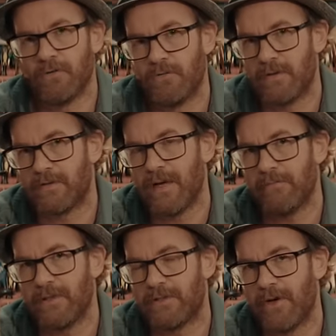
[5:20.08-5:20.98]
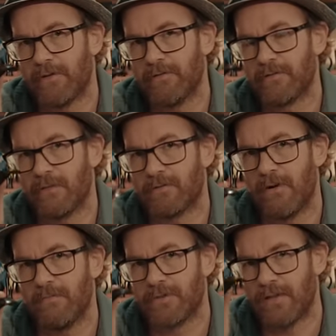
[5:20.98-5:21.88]
Go to
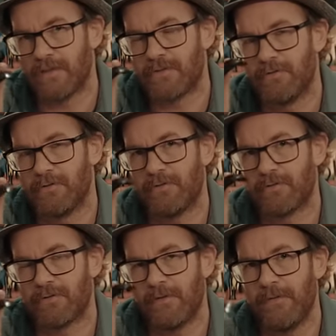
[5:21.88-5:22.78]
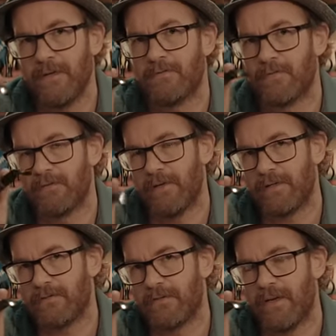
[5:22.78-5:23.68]
establishedtitles.com/twostrokestuffing to
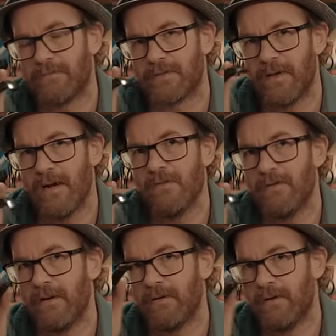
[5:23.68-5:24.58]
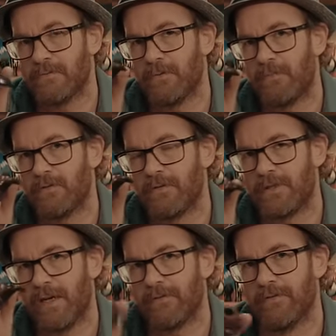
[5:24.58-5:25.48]
collect your gifts now and help support the
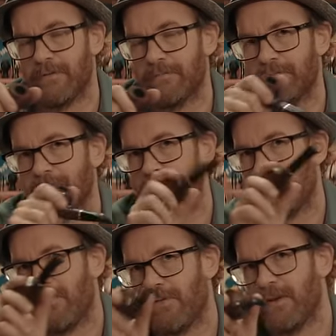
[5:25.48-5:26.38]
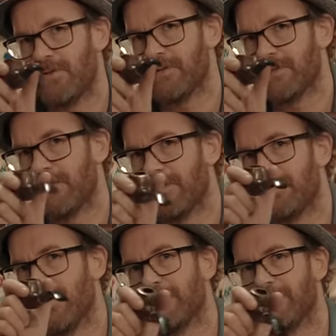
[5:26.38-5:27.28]
channel. Thank you,
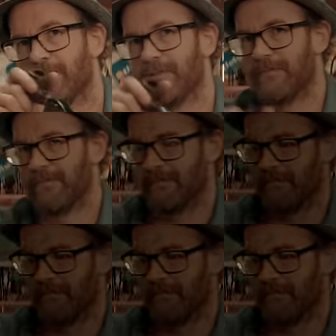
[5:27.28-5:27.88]
Established Titles.